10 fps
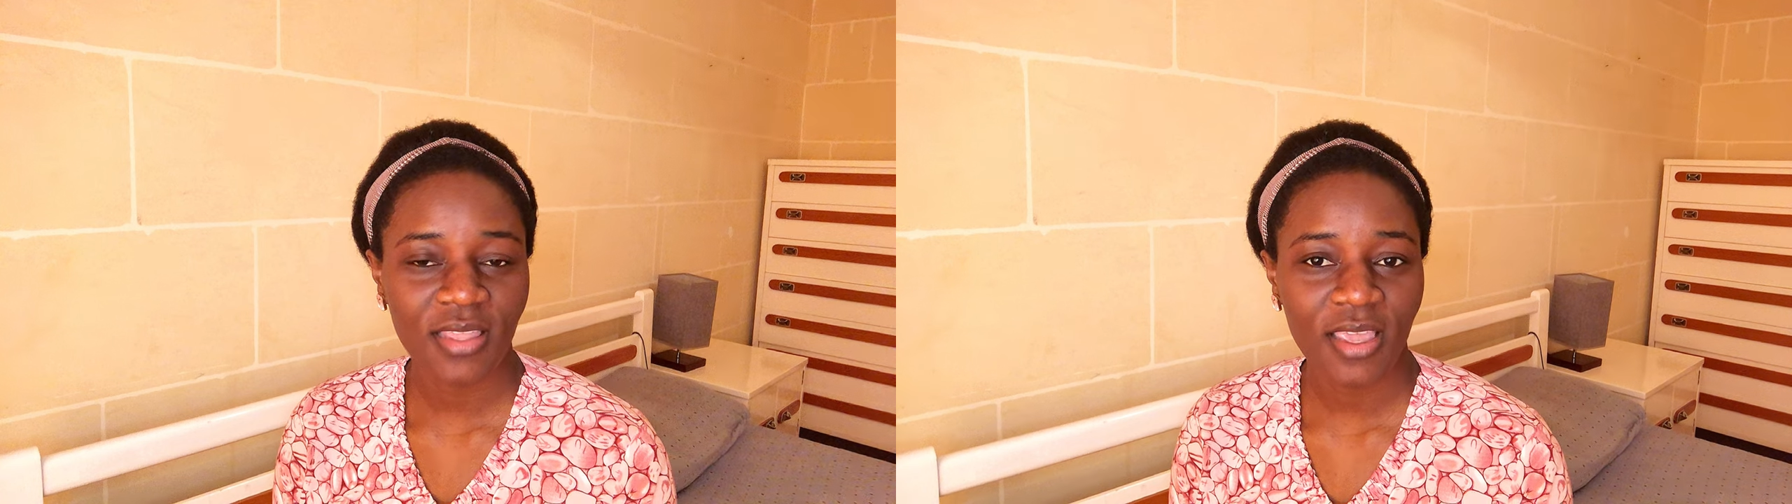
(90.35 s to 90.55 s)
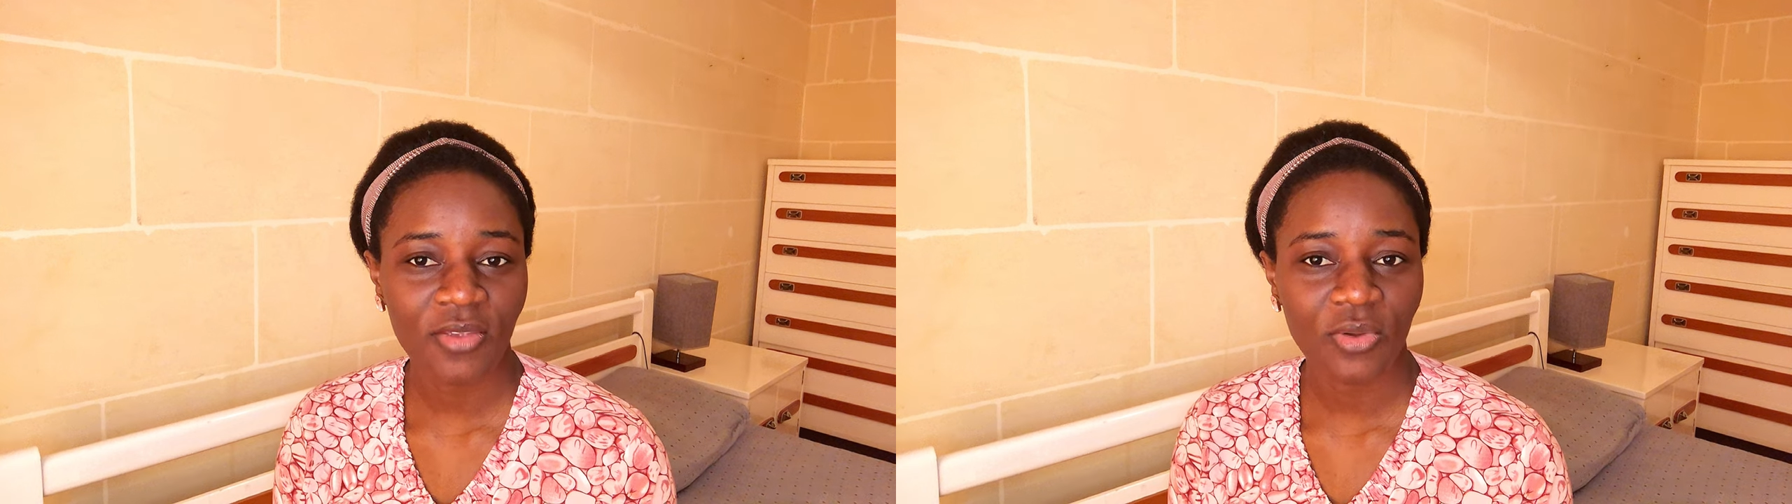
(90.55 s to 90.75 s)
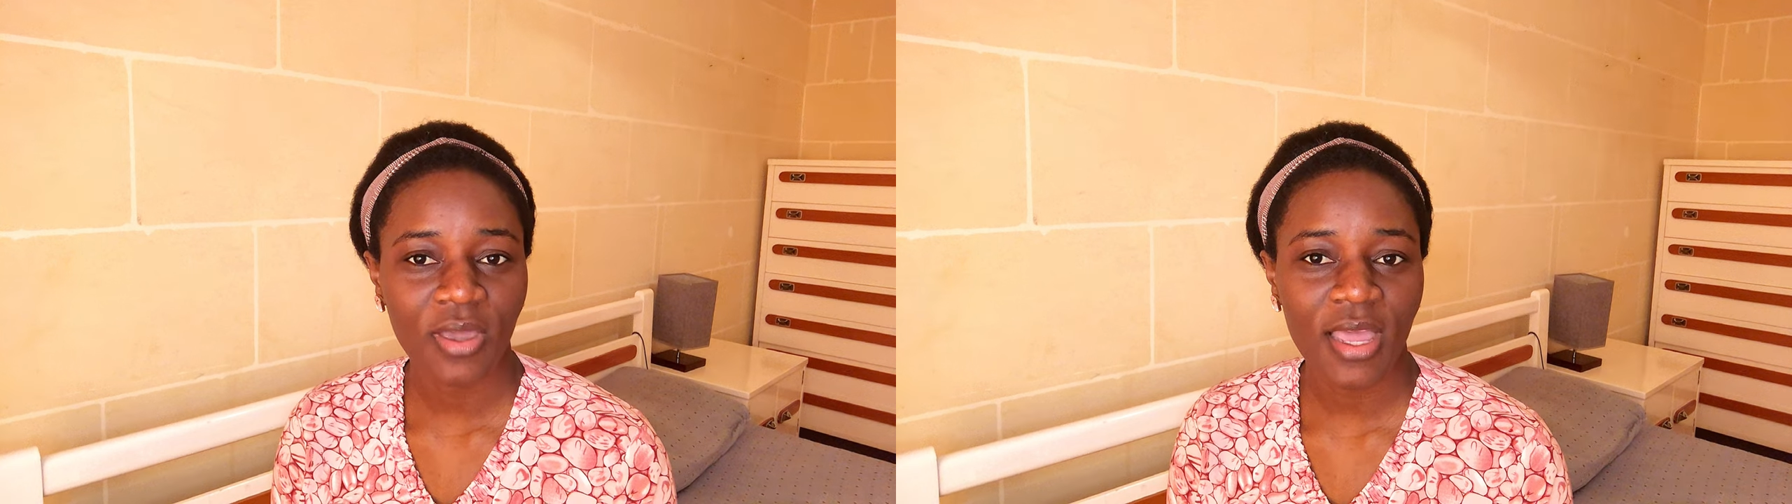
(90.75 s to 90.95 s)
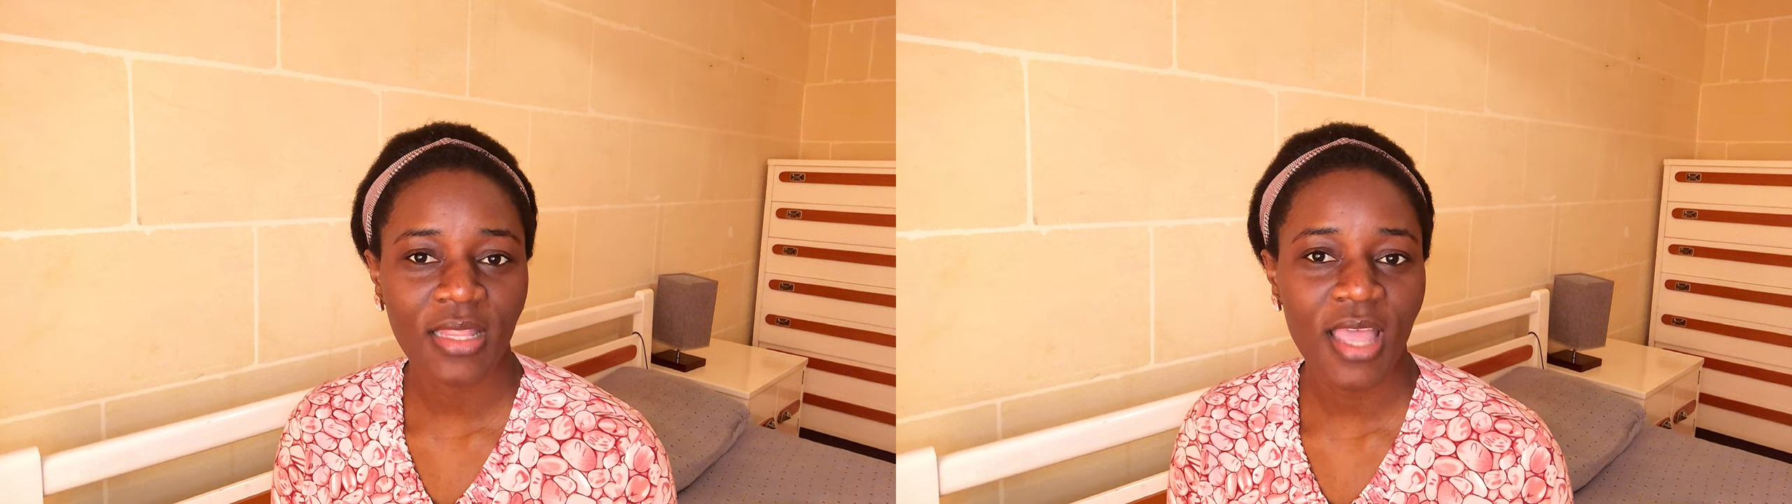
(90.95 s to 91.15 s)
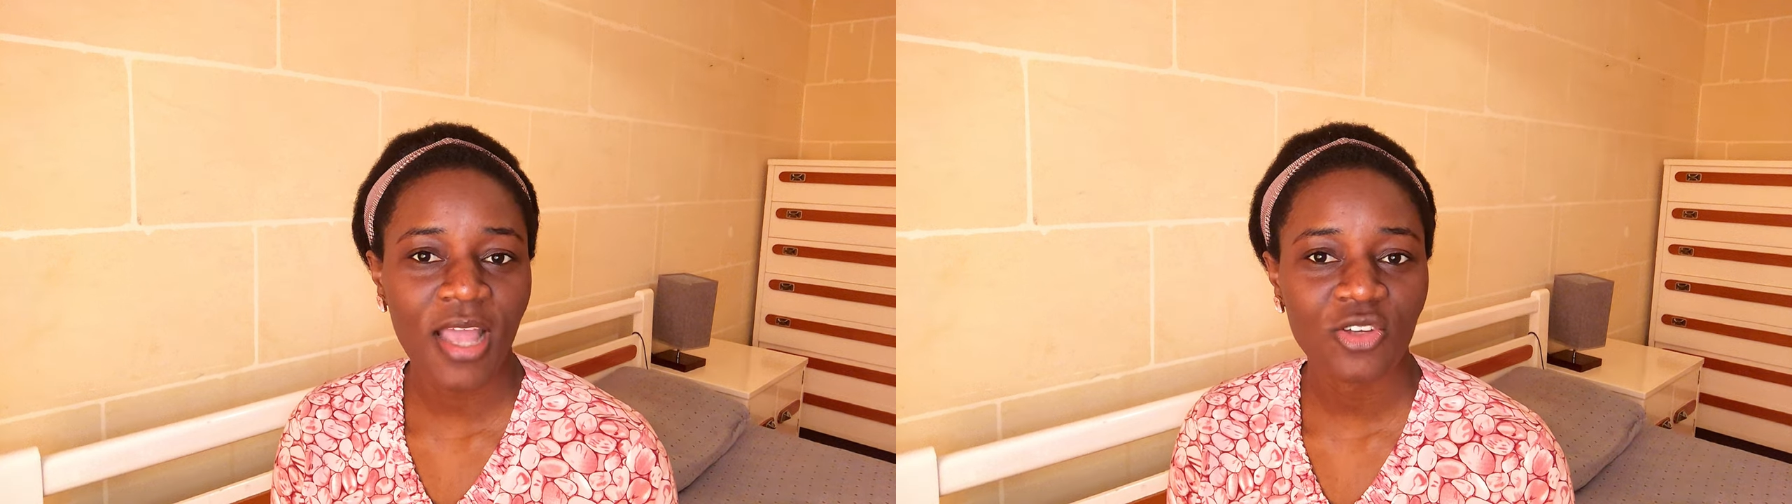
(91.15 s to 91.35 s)
there you
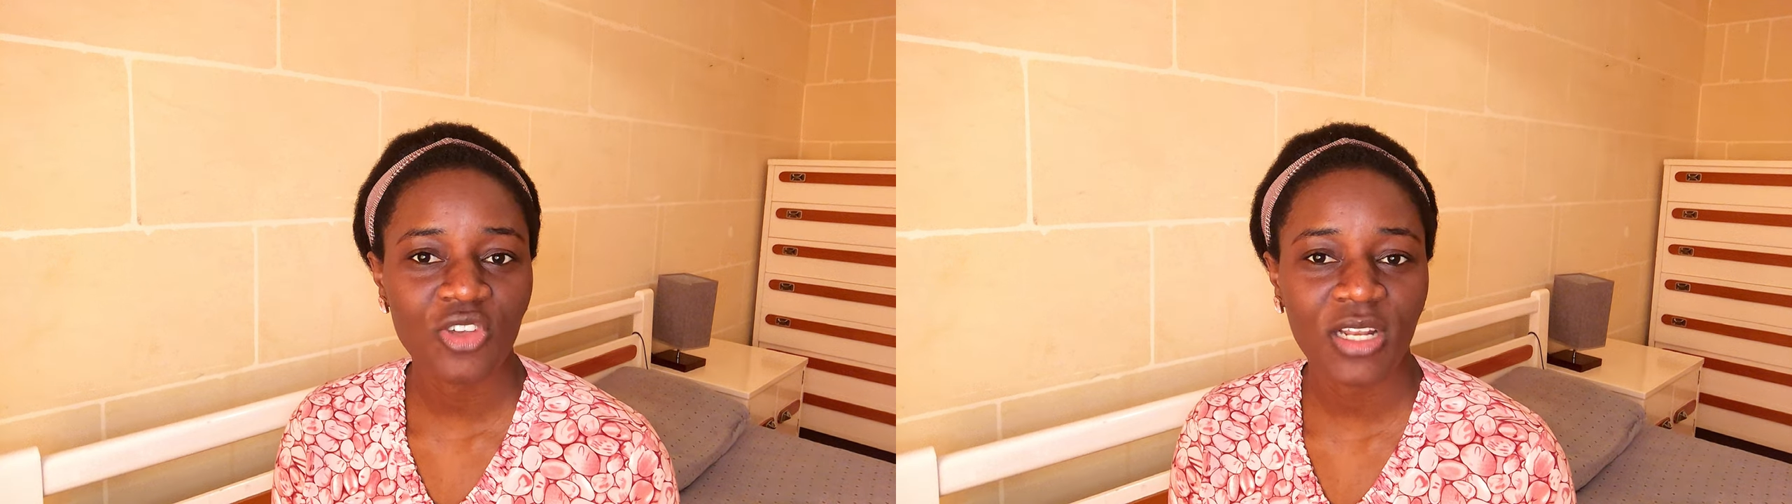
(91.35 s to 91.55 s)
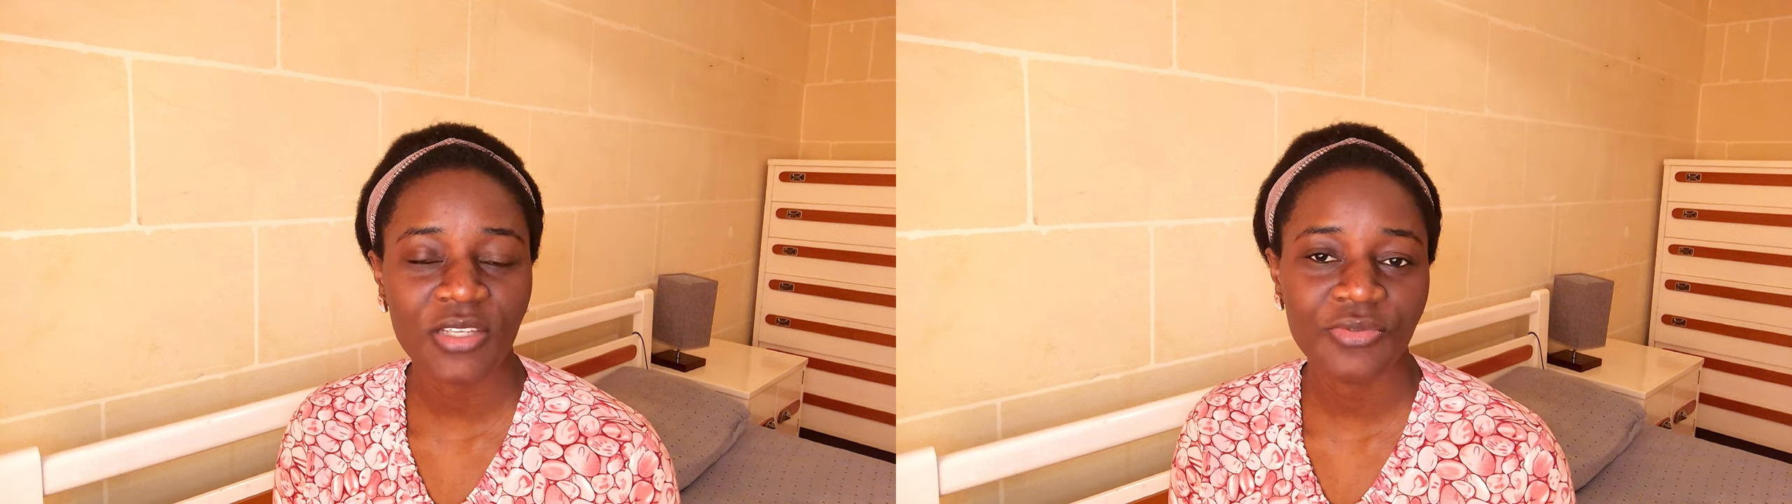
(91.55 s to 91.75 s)
can actually